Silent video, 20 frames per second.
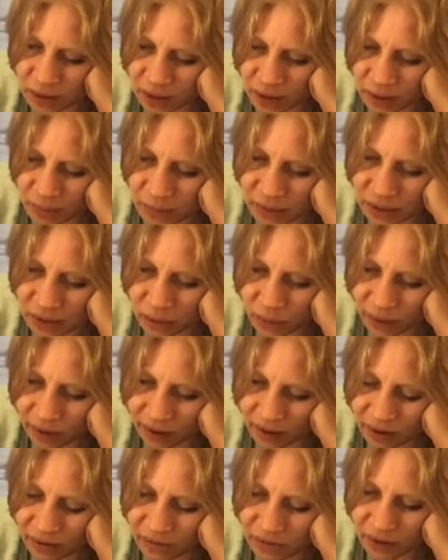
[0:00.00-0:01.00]
Be
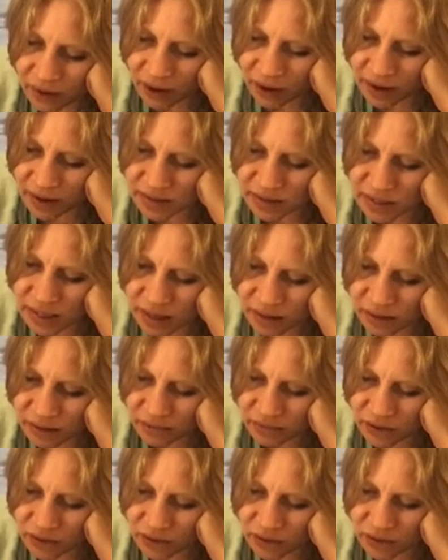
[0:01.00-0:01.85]
aware of the content of your